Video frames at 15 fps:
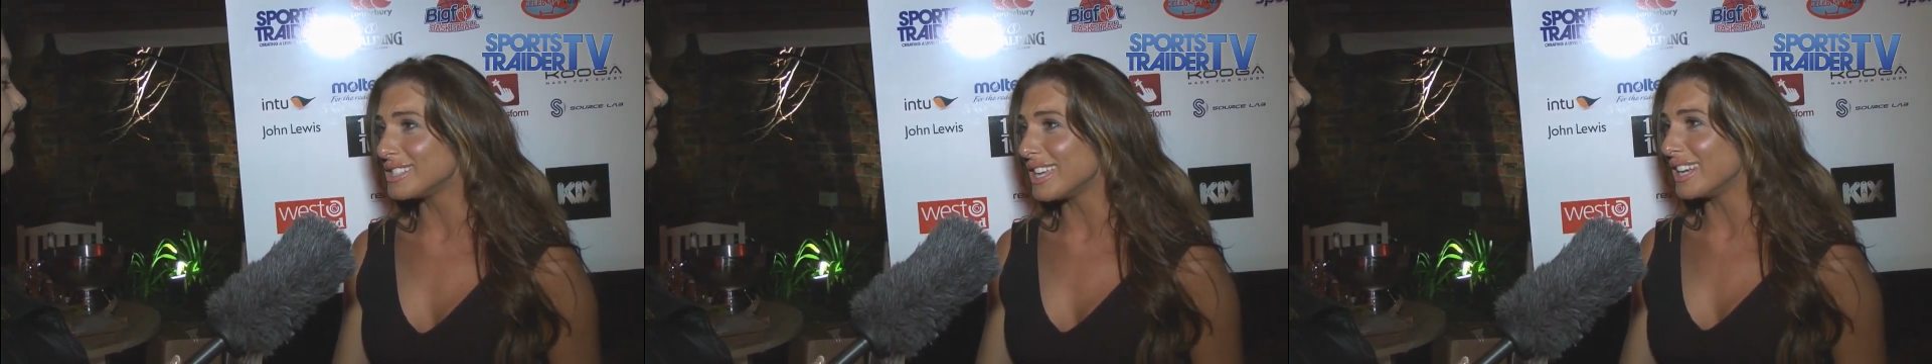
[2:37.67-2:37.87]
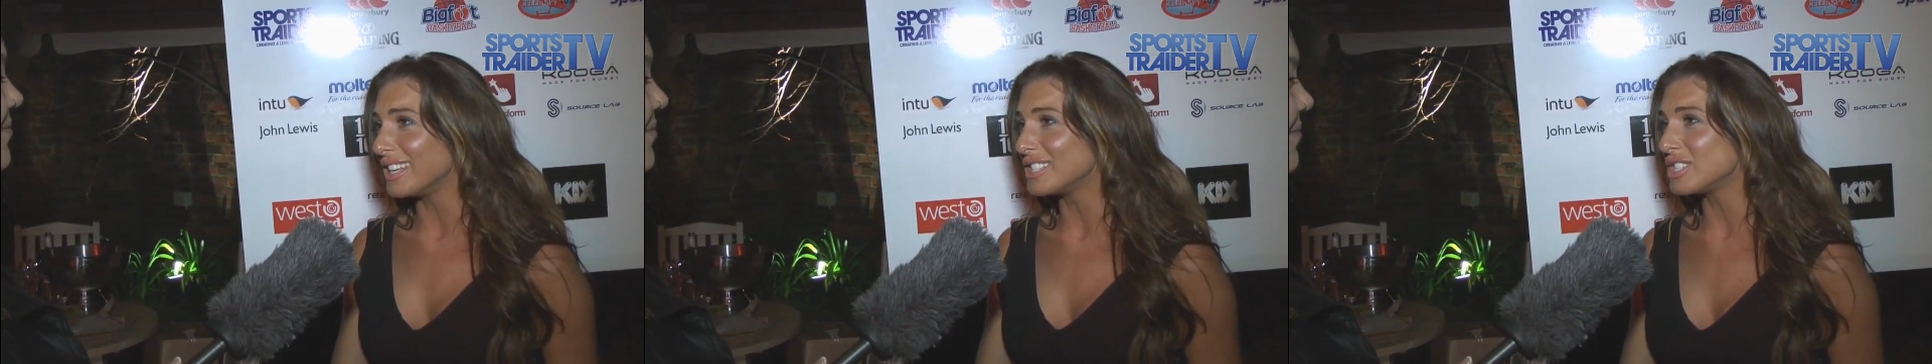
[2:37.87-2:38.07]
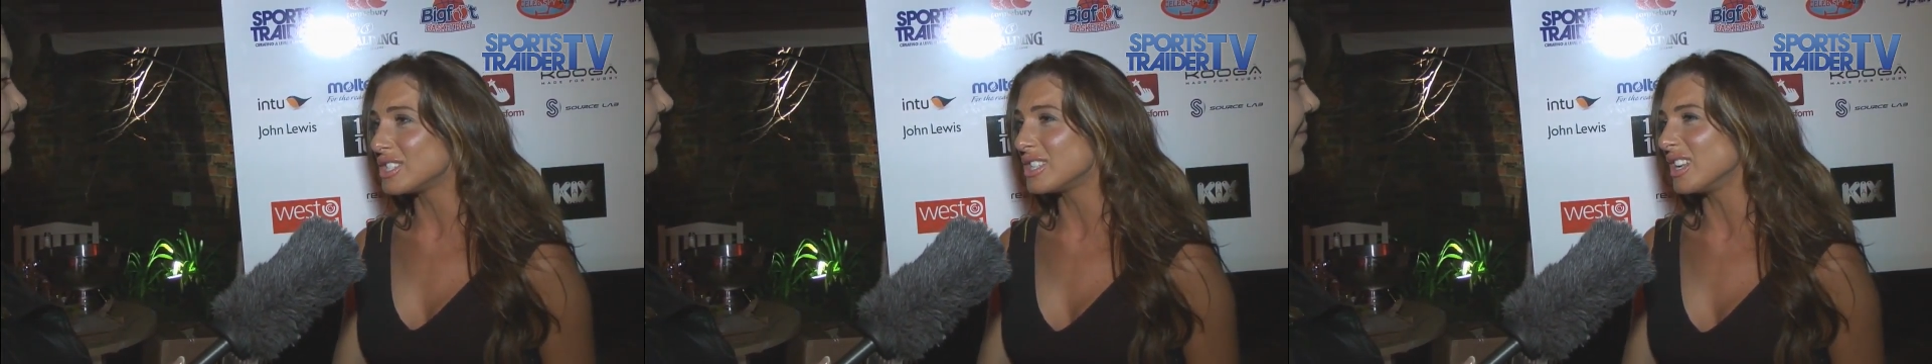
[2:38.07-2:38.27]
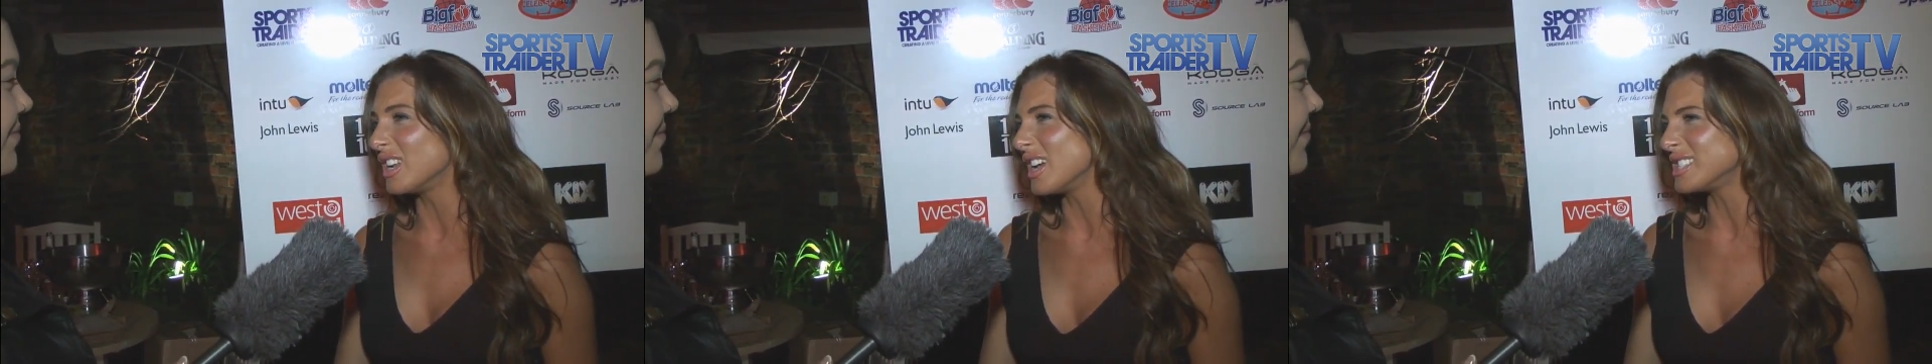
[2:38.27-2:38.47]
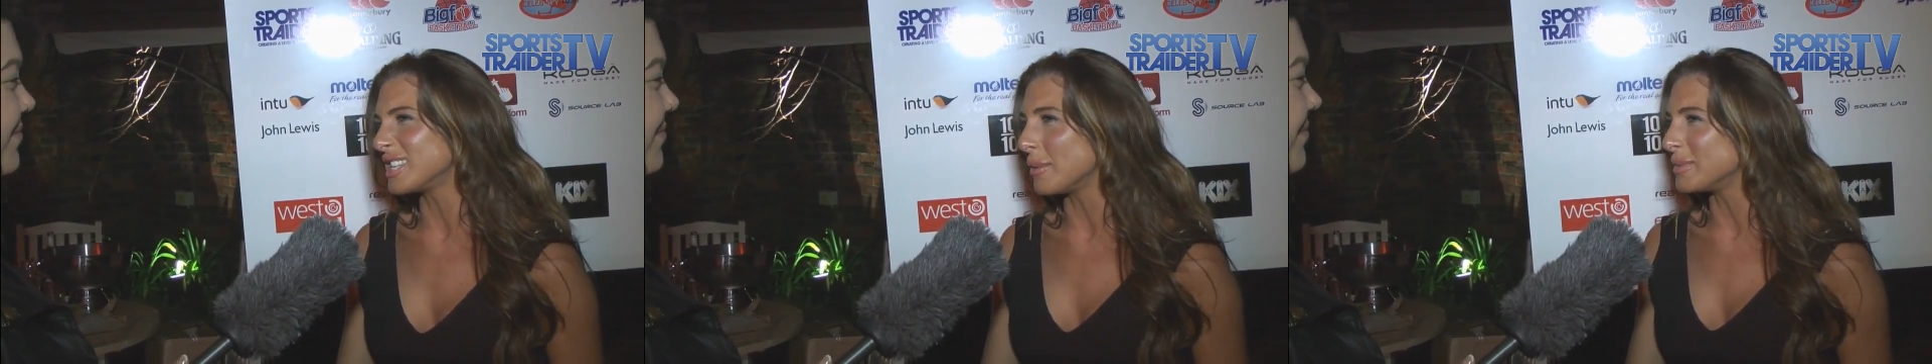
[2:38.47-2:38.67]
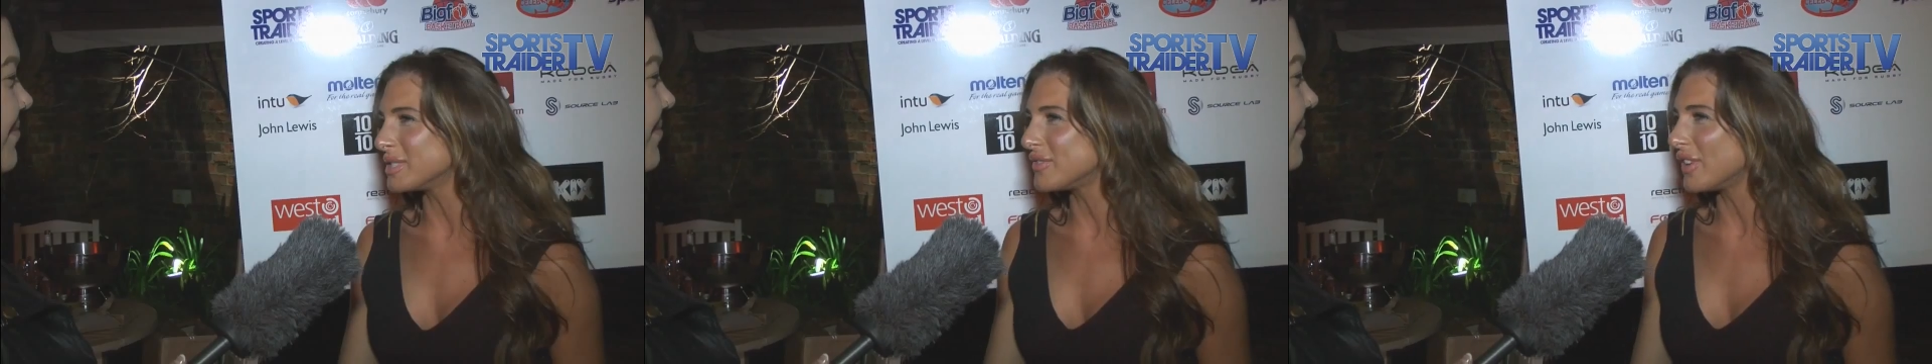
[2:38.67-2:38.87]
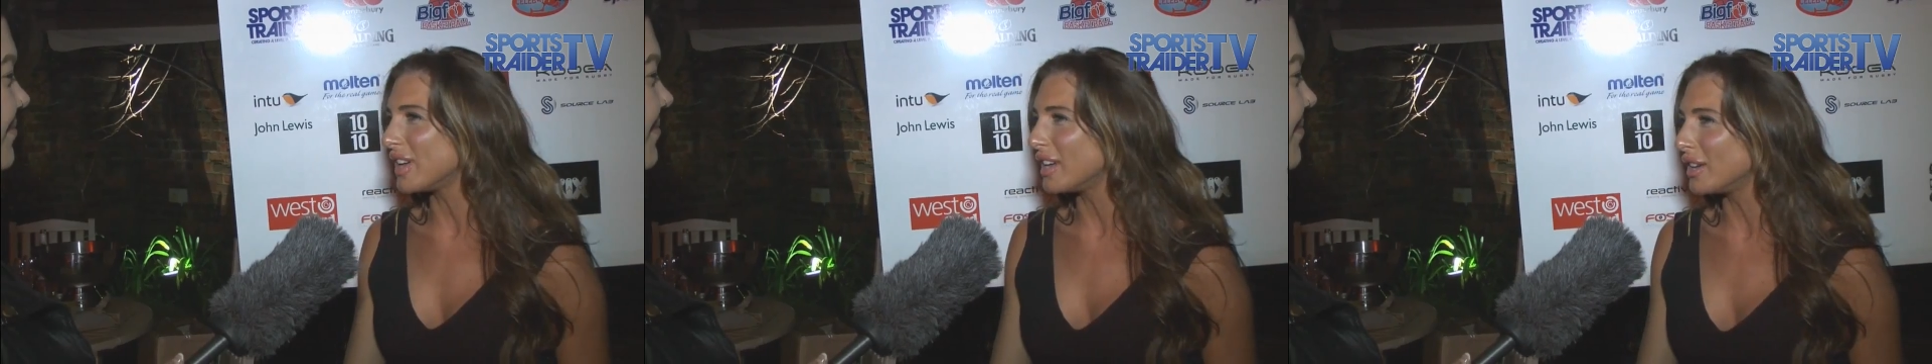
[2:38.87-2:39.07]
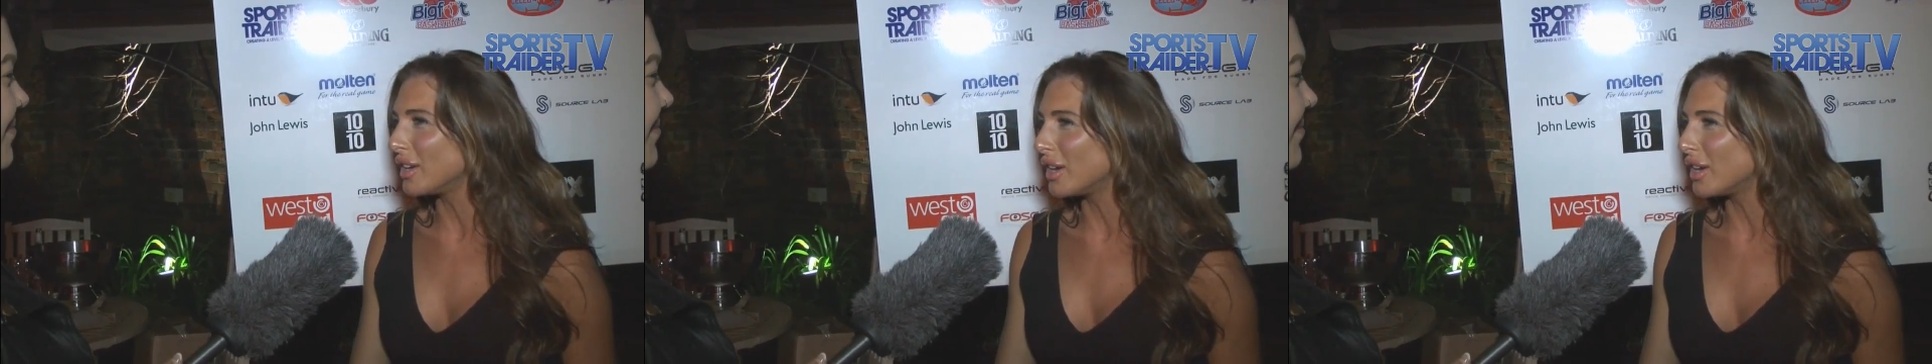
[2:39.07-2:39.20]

and it's just a nice atmosphere, you